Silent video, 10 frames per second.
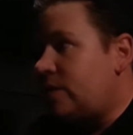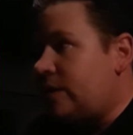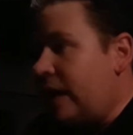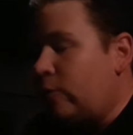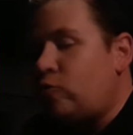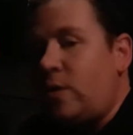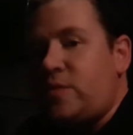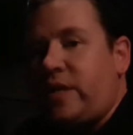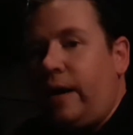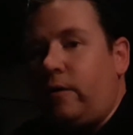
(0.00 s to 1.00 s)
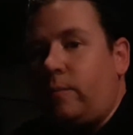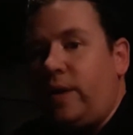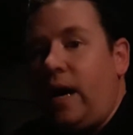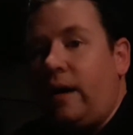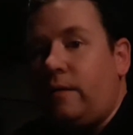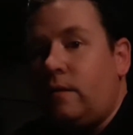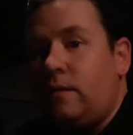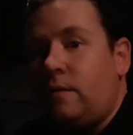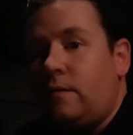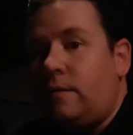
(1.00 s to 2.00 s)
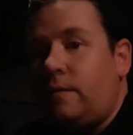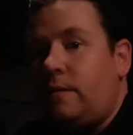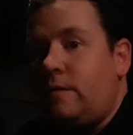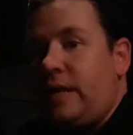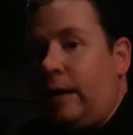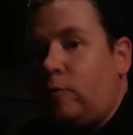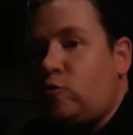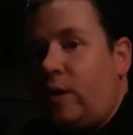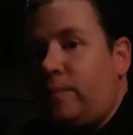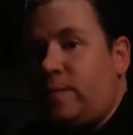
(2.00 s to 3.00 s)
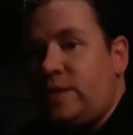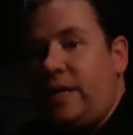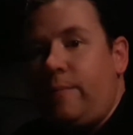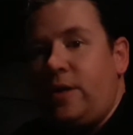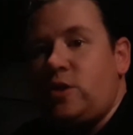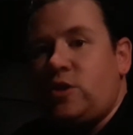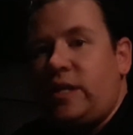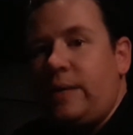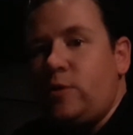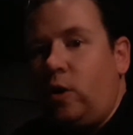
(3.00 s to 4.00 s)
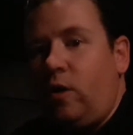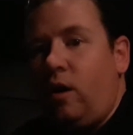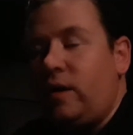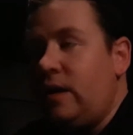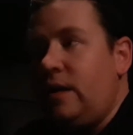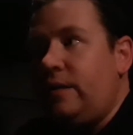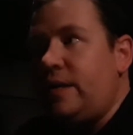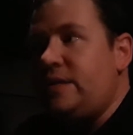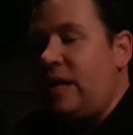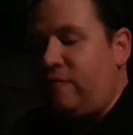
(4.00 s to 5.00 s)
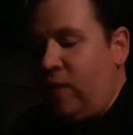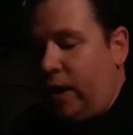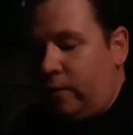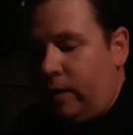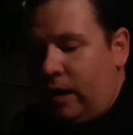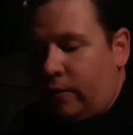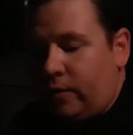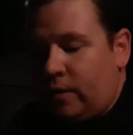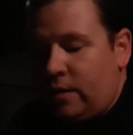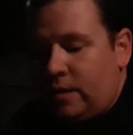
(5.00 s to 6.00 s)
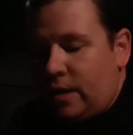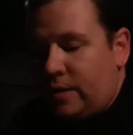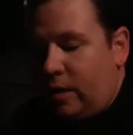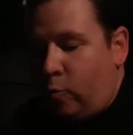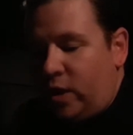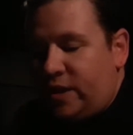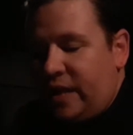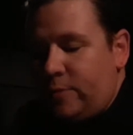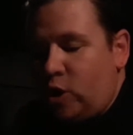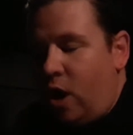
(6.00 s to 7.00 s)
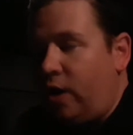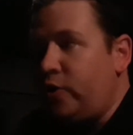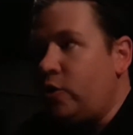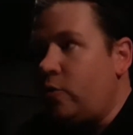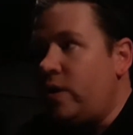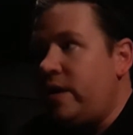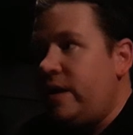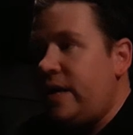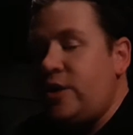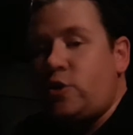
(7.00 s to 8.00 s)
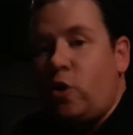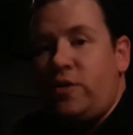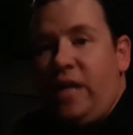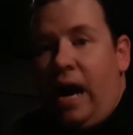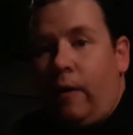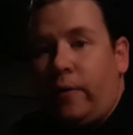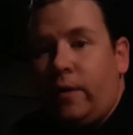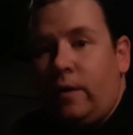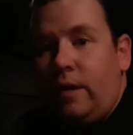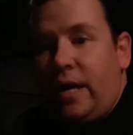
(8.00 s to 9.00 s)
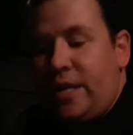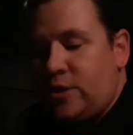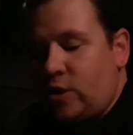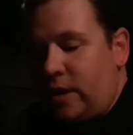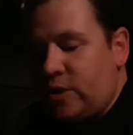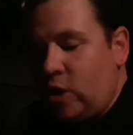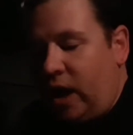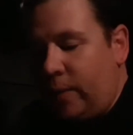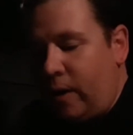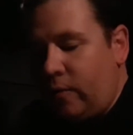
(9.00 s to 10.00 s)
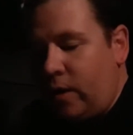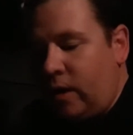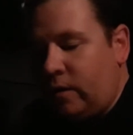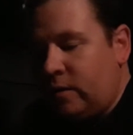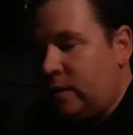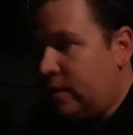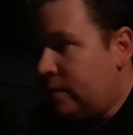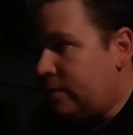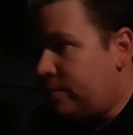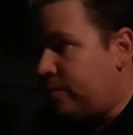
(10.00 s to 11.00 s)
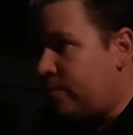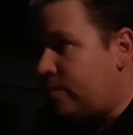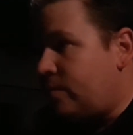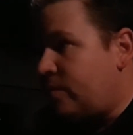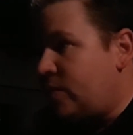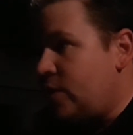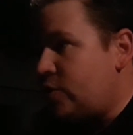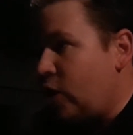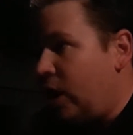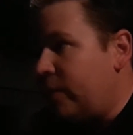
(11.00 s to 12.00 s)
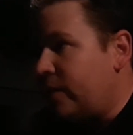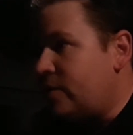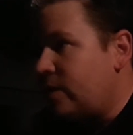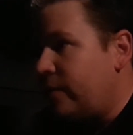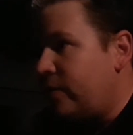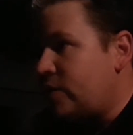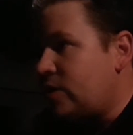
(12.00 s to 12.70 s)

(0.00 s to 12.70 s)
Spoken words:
Donald Trump scared him, yeah. Donald Trump sent a message to Kim Jong-un that he's not fucking around. And what did Kim Jong-un do? He stood down. And he's talking about disarming some of his